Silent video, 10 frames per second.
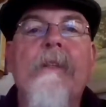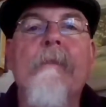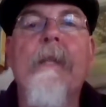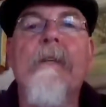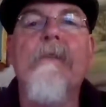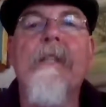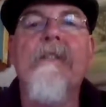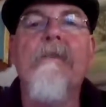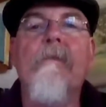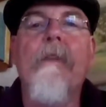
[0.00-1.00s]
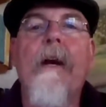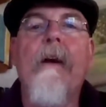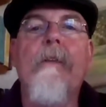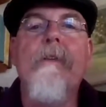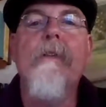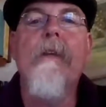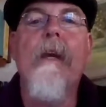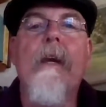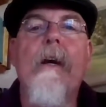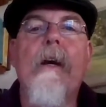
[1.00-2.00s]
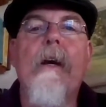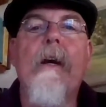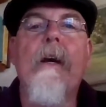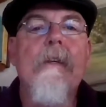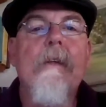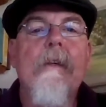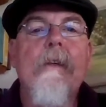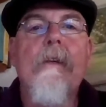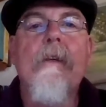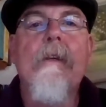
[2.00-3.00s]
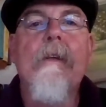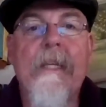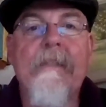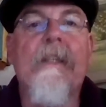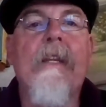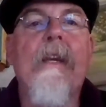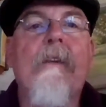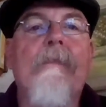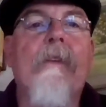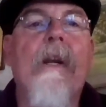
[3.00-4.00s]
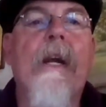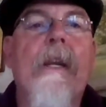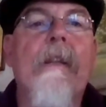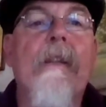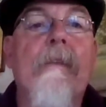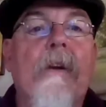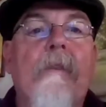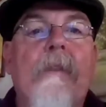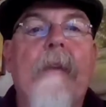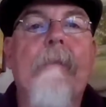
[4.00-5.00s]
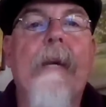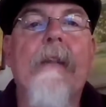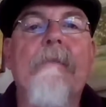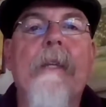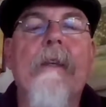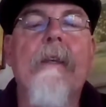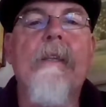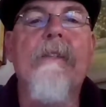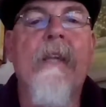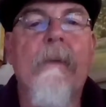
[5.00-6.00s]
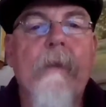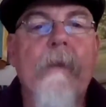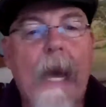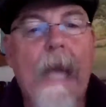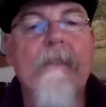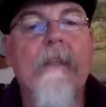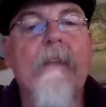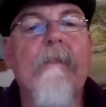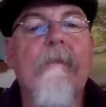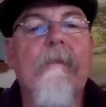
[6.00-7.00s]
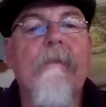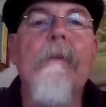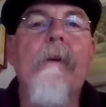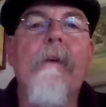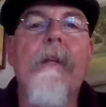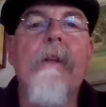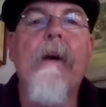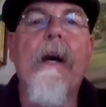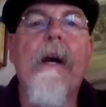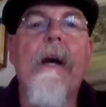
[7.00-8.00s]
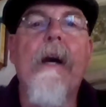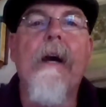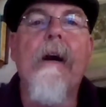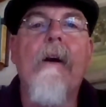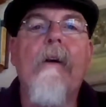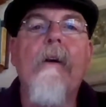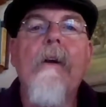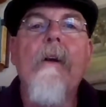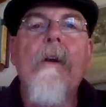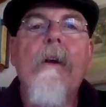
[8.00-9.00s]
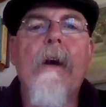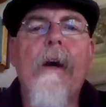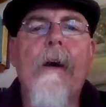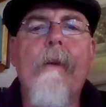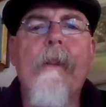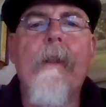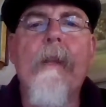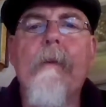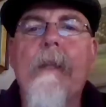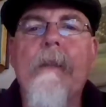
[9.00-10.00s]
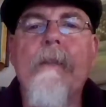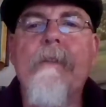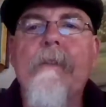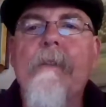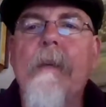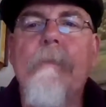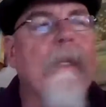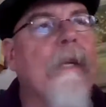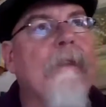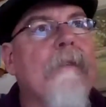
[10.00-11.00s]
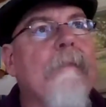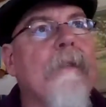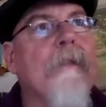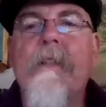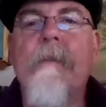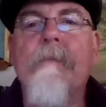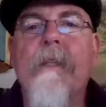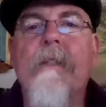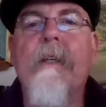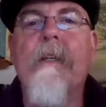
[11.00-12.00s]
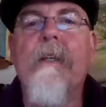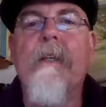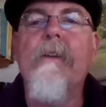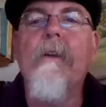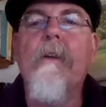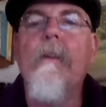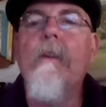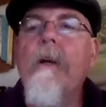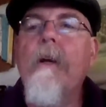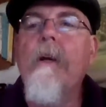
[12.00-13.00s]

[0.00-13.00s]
this administration without a designee for heading the Bureau of Land Management in D.C. We'd had acting folks, but we do have someone now. And I believe this position is subject to congressional